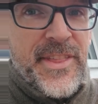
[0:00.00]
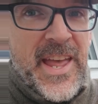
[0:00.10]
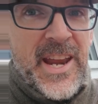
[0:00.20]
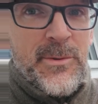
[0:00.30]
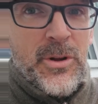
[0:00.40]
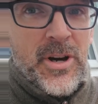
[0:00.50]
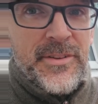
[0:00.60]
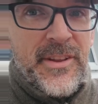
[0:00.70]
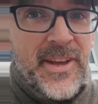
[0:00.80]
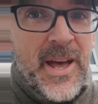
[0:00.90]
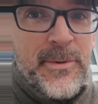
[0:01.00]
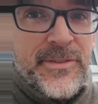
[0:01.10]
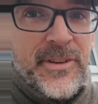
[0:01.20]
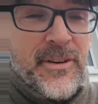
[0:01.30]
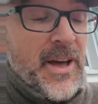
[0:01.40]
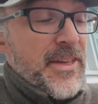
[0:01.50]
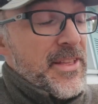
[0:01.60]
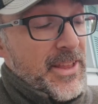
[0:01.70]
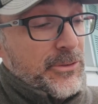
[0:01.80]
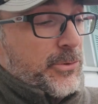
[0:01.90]
of the animal on the tab itself. I
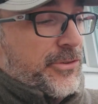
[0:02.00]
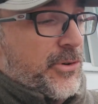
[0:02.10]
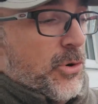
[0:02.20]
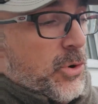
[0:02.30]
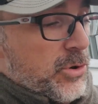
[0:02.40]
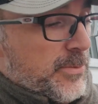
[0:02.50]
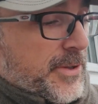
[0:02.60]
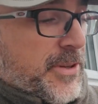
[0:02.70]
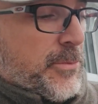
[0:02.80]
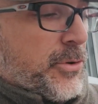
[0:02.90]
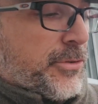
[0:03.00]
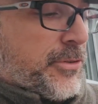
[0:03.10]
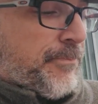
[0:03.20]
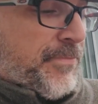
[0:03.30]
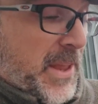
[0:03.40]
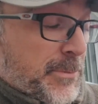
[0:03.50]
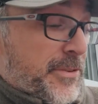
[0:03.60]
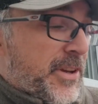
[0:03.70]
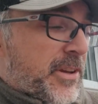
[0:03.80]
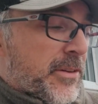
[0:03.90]
think that's what's so cool about the moose in
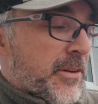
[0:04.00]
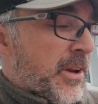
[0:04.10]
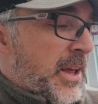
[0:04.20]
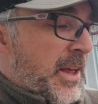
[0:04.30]
particular